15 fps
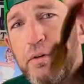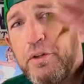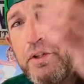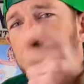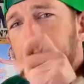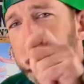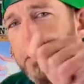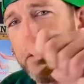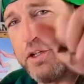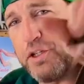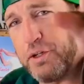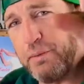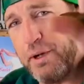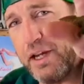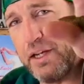these
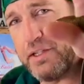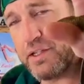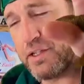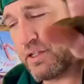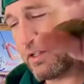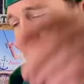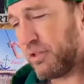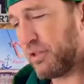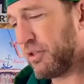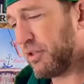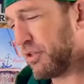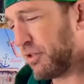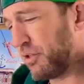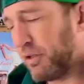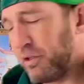creature baits
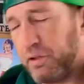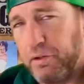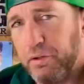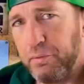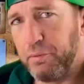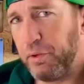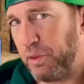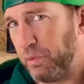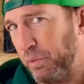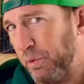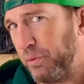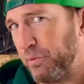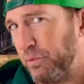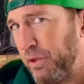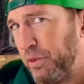
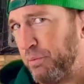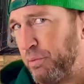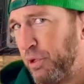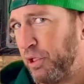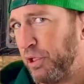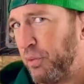with bullet